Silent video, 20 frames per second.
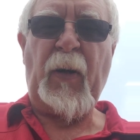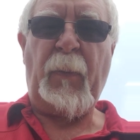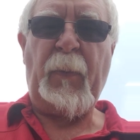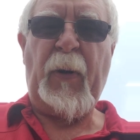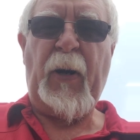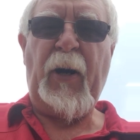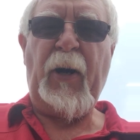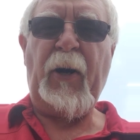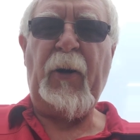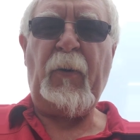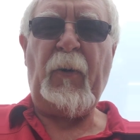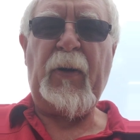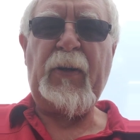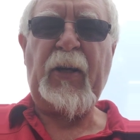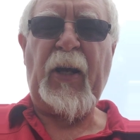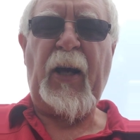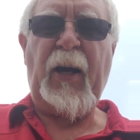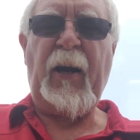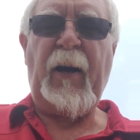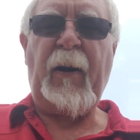appeared once
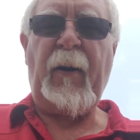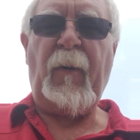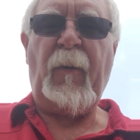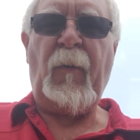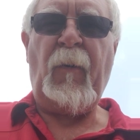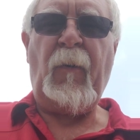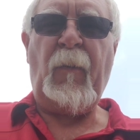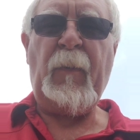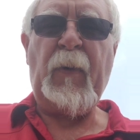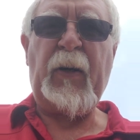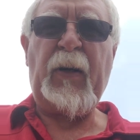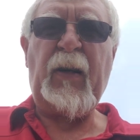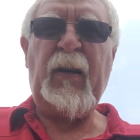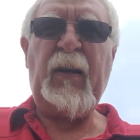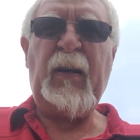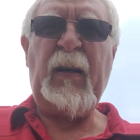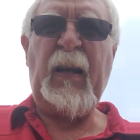I got it home,